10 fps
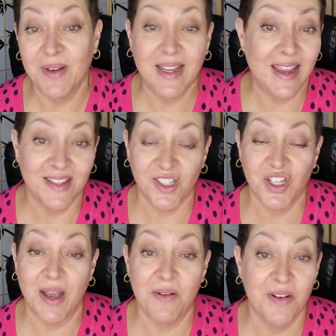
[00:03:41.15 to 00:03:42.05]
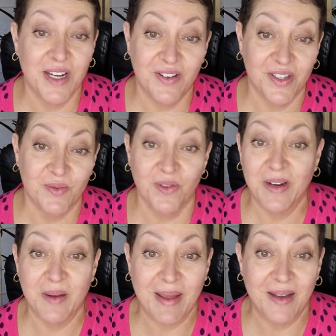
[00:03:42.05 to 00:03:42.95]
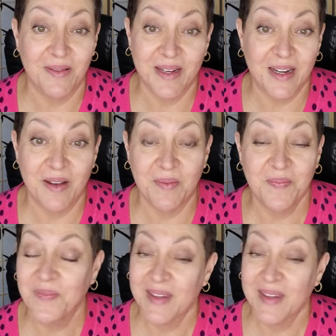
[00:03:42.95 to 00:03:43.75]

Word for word: When you get in the shower and you're just worried about, you know,